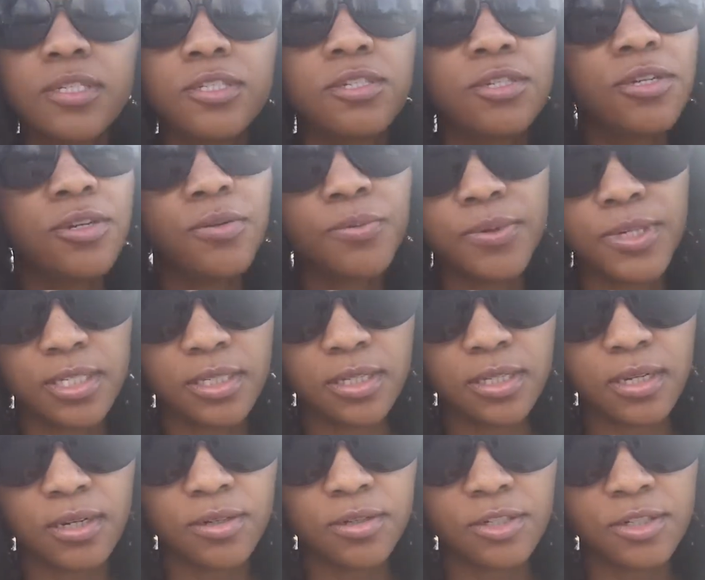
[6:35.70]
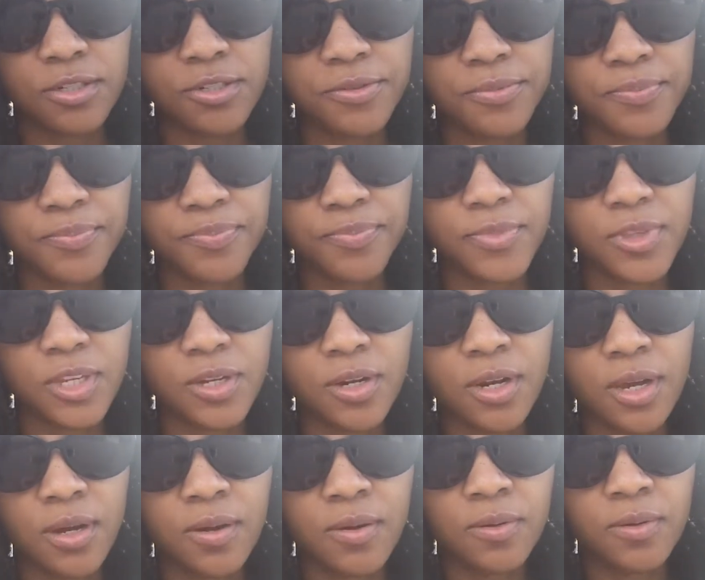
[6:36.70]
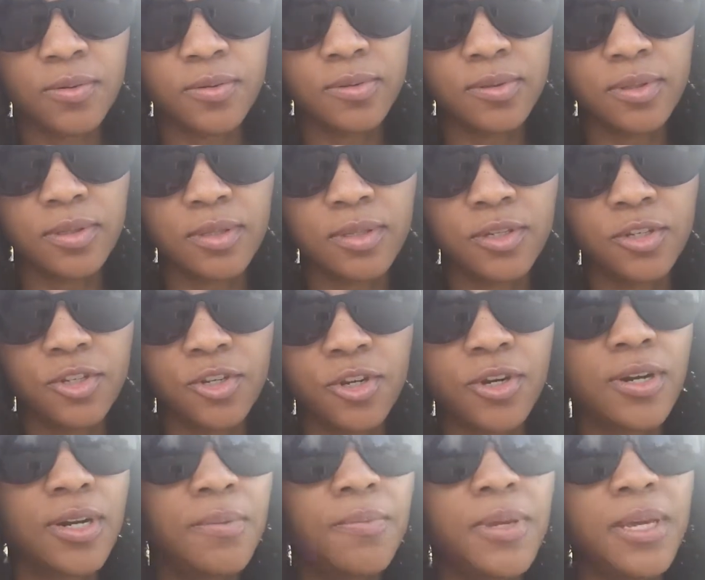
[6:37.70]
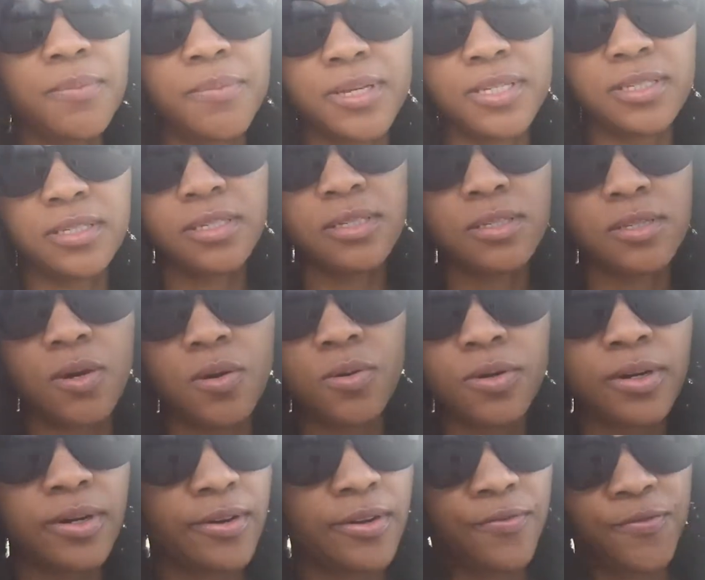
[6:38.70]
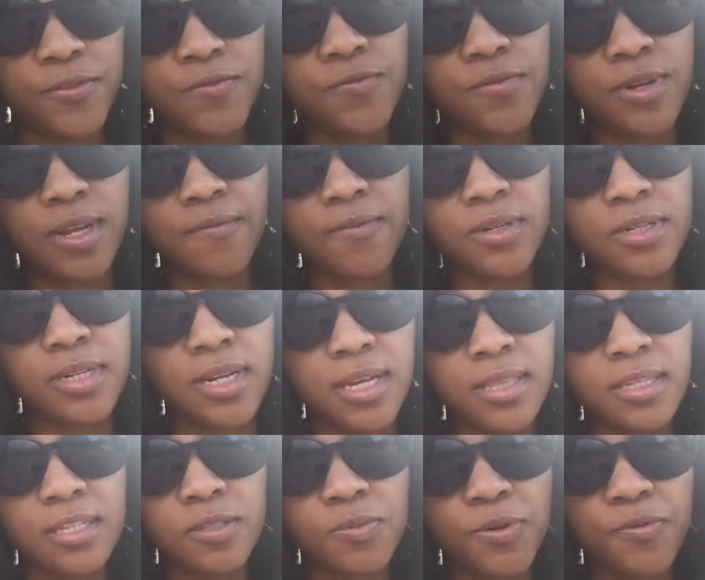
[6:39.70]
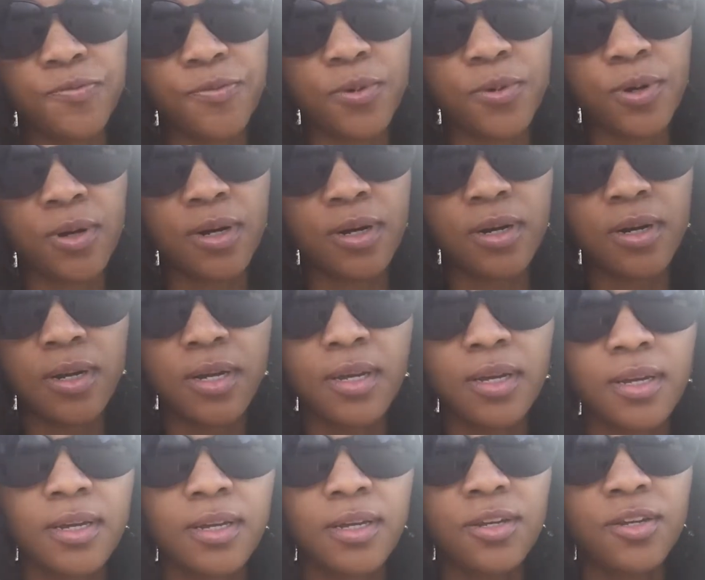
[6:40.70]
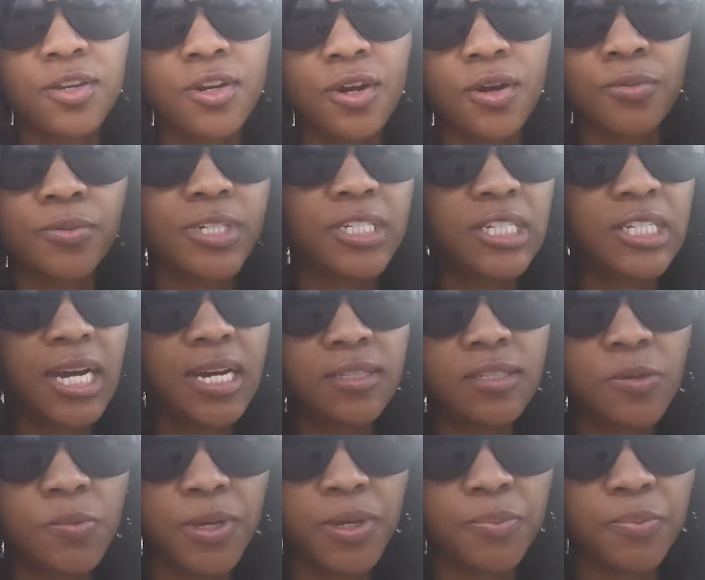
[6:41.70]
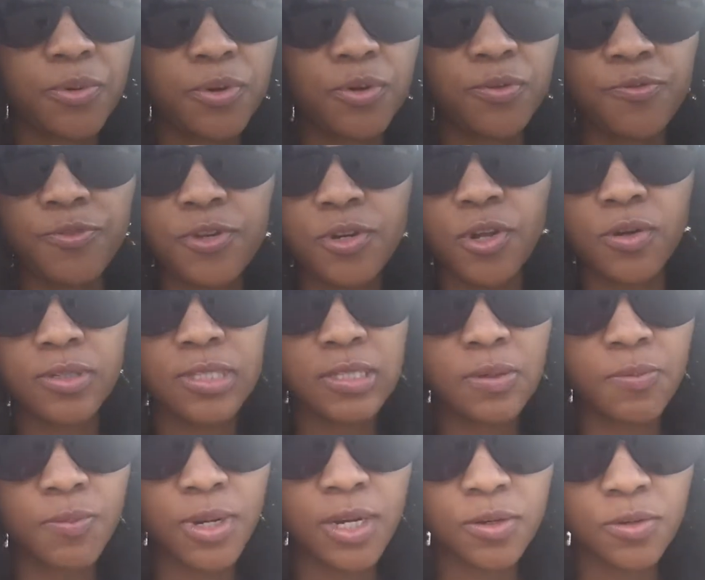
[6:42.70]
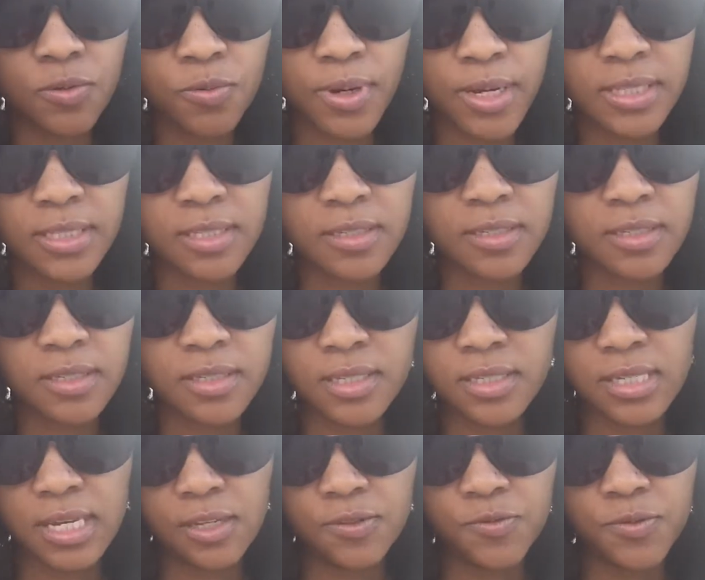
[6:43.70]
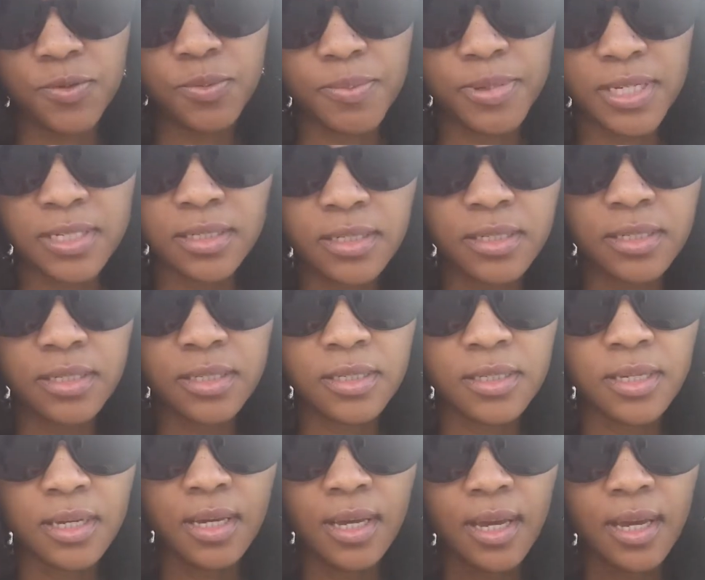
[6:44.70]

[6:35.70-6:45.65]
do your research. You know, you're going to be a business owner, and if you've never done this before, you know, reach out to people. If you know someone who runs a successful business,